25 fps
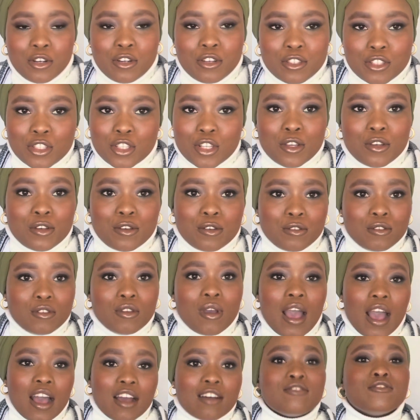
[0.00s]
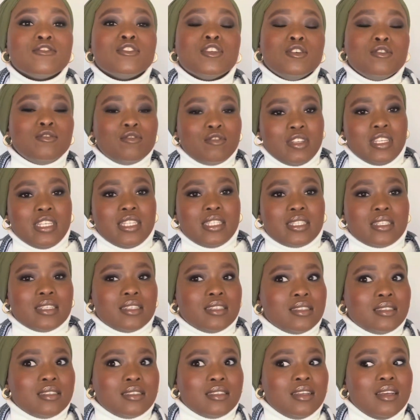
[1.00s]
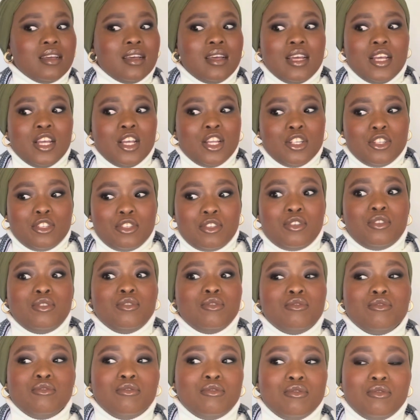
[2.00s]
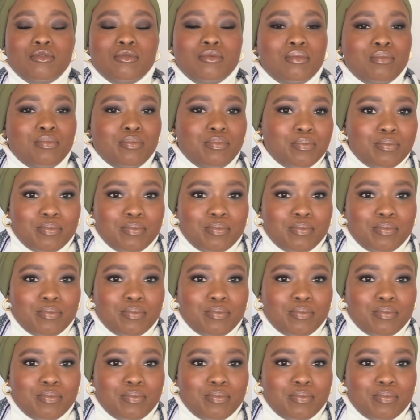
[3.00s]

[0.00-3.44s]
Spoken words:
So you have no reason to